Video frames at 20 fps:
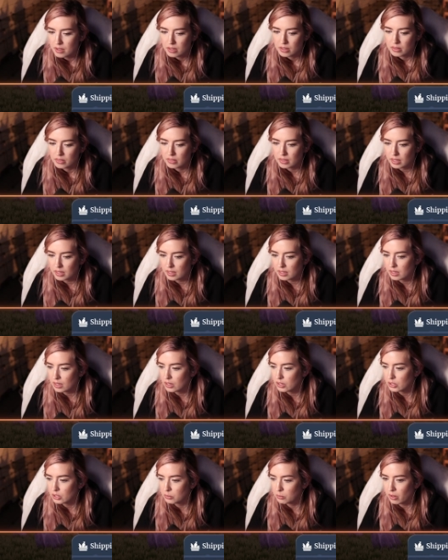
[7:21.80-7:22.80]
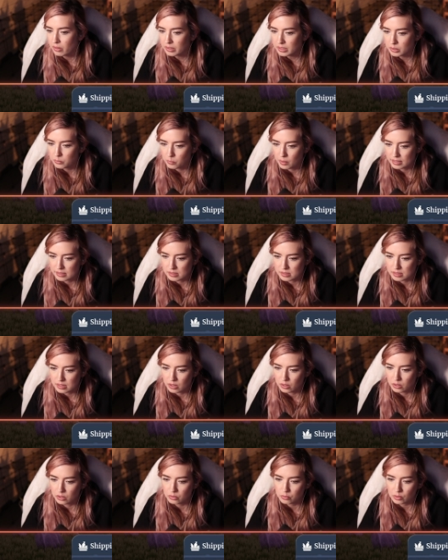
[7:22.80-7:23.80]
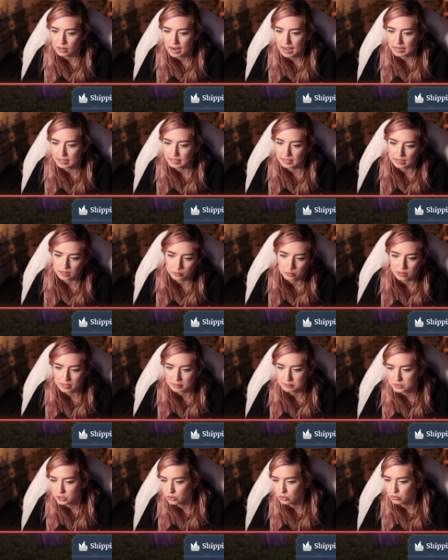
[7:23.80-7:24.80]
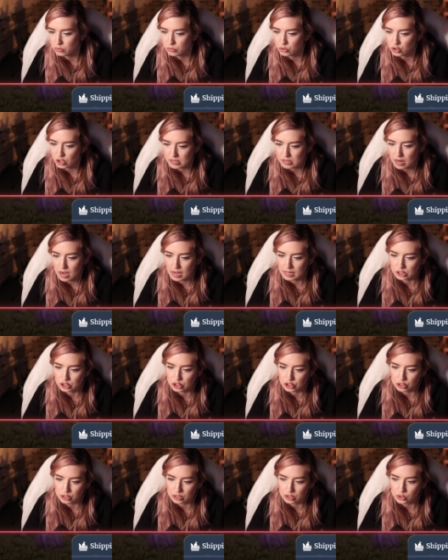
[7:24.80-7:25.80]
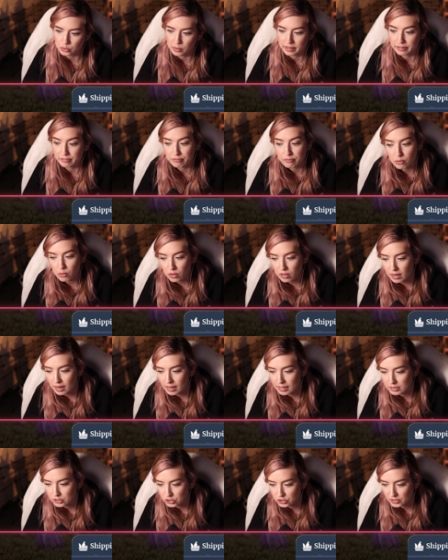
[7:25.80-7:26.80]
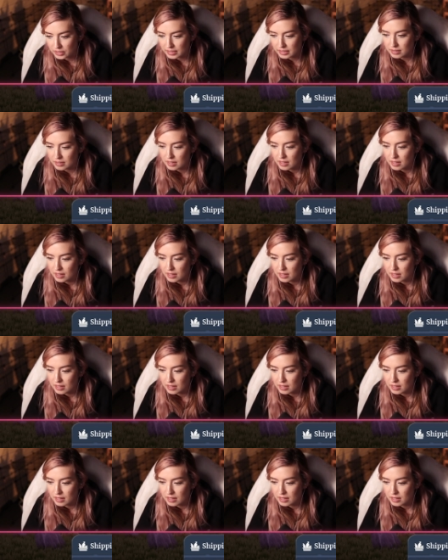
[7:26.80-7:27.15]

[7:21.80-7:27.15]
The quality ones, though, if we're adding in, we're up to just under 2,400.